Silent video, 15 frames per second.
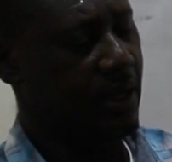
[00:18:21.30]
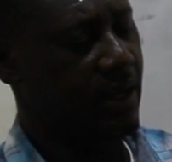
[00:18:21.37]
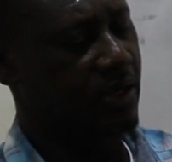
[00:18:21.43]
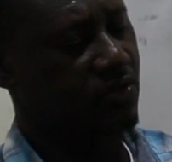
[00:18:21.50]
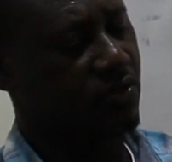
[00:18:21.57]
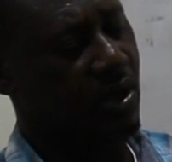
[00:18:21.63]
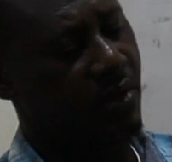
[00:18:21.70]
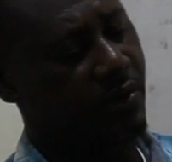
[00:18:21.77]

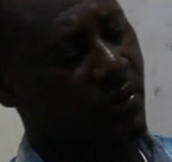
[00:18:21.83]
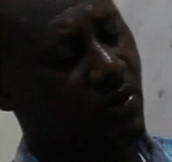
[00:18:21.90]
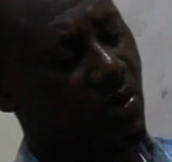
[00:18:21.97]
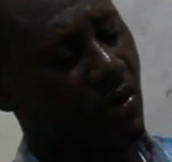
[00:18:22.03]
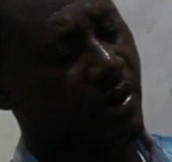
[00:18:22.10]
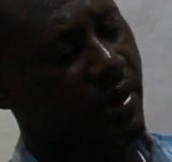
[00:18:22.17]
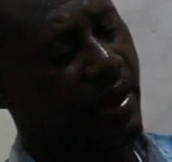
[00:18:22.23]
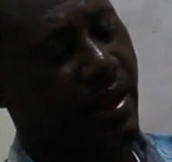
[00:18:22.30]
is what we
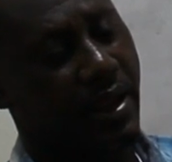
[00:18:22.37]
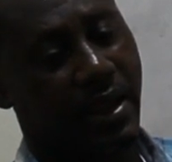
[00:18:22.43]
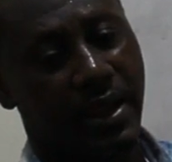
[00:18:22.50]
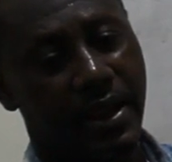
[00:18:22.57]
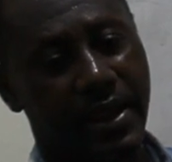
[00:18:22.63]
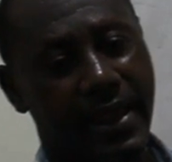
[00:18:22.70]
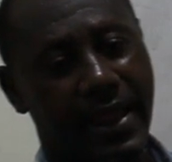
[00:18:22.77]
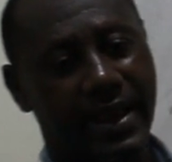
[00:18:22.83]
call the
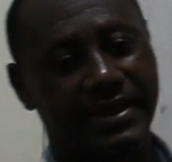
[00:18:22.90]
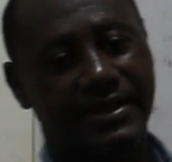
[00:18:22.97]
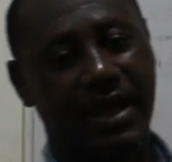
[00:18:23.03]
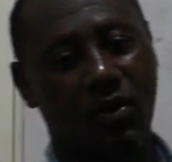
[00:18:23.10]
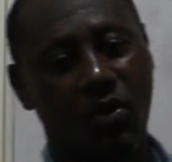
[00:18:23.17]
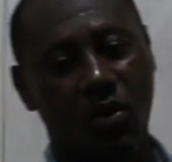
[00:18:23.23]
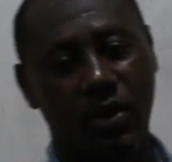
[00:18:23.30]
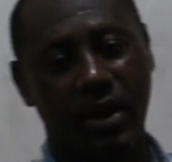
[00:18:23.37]

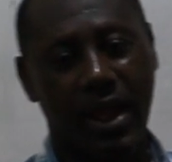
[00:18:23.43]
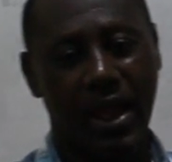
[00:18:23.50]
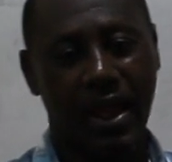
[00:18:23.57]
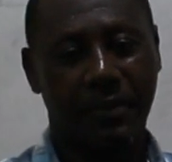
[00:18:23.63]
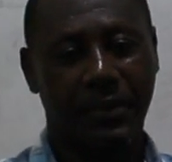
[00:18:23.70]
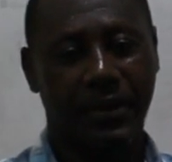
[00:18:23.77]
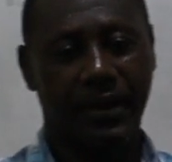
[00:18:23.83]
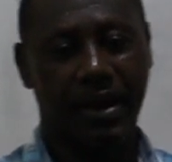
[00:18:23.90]

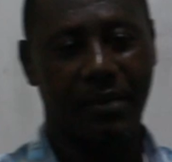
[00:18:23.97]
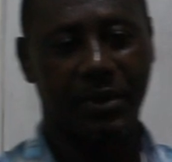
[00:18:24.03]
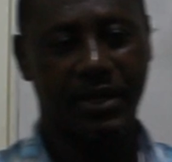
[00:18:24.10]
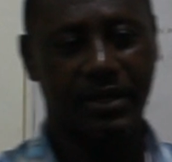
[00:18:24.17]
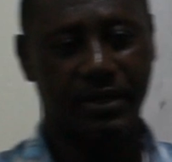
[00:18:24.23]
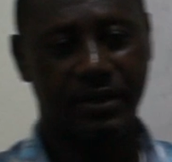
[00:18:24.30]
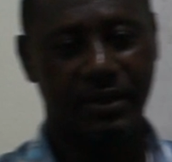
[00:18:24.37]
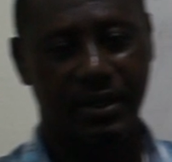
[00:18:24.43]
hexagonal pyramid.